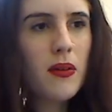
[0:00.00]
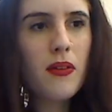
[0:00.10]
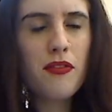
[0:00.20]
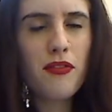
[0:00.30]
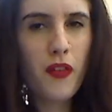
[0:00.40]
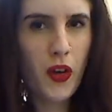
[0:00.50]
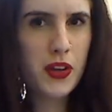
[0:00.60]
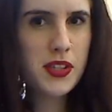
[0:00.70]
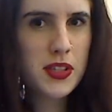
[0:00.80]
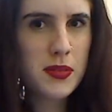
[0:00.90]

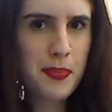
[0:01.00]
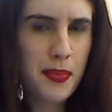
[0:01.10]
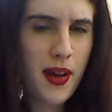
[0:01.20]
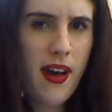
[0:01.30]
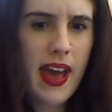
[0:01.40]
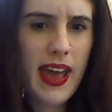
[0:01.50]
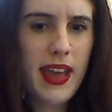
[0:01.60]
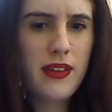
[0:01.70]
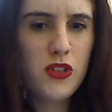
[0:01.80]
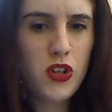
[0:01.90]
first
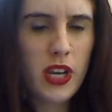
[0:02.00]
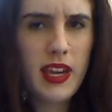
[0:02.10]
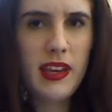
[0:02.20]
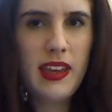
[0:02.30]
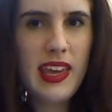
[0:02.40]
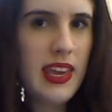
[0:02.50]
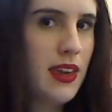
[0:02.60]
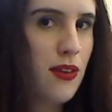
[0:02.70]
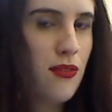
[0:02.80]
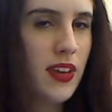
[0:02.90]
by tricking
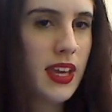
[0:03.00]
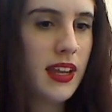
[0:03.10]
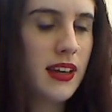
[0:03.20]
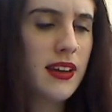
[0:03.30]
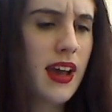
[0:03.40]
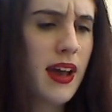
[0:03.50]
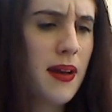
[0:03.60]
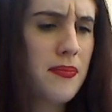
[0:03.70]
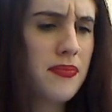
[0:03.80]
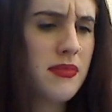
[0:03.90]
Eve
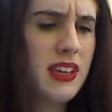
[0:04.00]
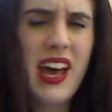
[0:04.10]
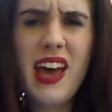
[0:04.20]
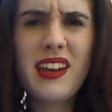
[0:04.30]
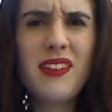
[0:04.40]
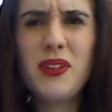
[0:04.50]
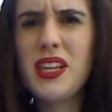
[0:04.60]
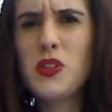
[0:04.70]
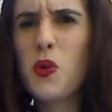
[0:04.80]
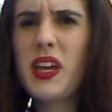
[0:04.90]
in the garden with
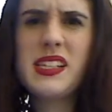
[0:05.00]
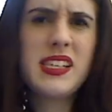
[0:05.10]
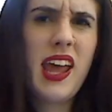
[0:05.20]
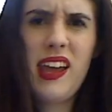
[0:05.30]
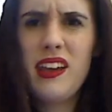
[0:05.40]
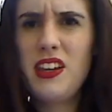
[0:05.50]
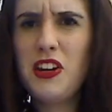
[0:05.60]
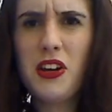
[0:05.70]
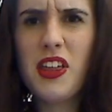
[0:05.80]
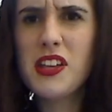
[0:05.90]
a talking snake, and you
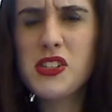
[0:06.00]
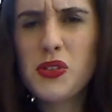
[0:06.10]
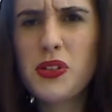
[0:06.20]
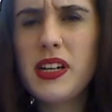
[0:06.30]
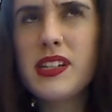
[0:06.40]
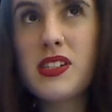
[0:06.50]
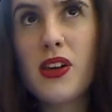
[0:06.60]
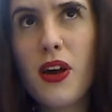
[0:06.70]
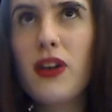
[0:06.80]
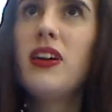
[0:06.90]
know that story.
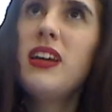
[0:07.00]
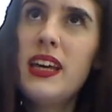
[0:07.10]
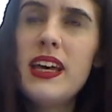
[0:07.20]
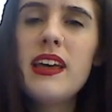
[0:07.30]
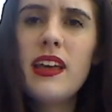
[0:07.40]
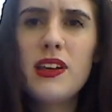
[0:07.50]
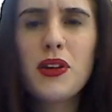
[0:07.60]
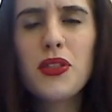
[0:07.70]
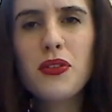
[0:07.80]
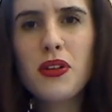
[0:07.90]
So he
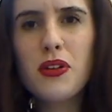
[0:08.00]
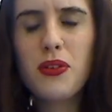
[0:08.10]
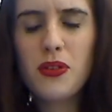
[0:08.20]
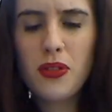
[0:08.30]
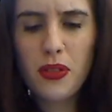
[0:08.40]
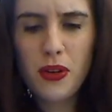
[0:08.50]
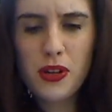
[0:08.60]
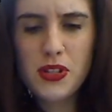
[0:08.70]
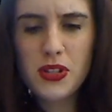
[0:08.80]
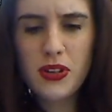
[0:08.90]
got through
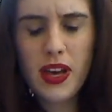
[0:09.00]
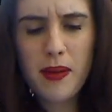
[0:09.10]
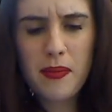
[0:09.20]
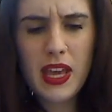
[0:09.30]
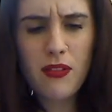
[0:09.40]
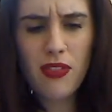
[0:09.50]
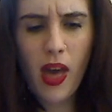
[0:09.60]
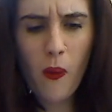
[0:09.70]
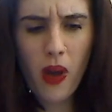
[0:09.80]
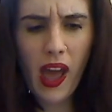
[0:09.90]
to Eve
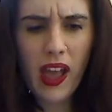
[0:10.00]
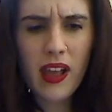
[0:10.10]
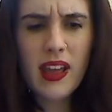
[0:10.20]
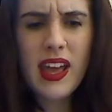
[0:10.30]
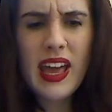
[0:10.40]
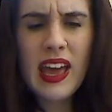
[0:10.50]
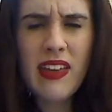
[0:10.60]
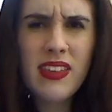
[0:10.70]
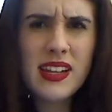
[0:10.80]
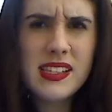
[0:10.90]
that way.
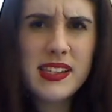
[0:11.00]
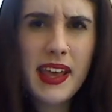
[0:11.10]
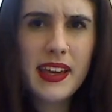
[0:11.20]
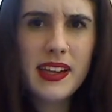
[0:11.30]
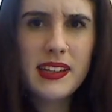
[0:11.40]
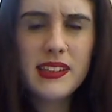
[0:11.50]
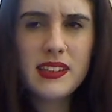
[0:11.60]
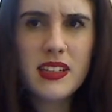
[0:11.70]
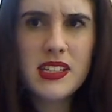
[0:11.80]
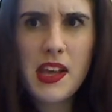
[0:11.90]
And then second,
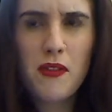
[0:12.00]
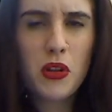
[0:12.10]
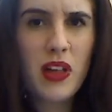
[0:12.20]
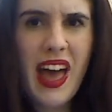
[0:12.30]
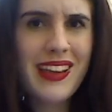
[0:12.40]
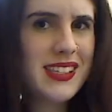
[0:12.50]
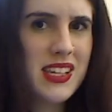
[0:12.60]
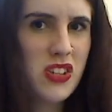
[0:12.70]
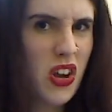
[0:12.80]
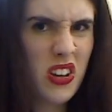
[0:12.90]
the devil has
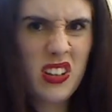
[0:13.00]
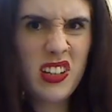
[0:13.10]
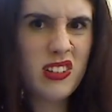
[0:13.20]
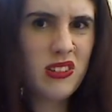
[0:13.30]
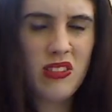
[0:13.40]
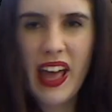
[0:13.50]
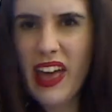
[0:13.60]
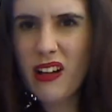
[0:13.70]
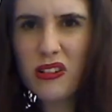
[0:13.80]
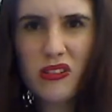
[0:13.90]
his own little
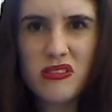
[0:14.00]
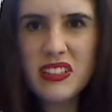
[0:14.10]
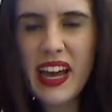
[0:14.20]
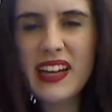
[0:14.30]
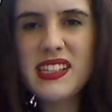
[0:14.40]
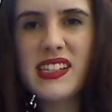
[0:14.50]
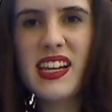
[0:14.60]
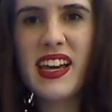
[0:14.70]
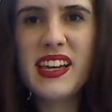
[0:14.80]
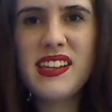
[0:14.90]
hell
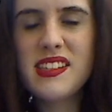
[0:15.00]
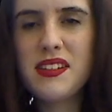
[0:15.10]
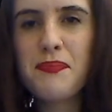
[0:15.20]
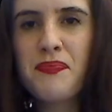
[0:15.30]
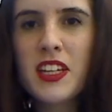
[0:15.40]
downstairs and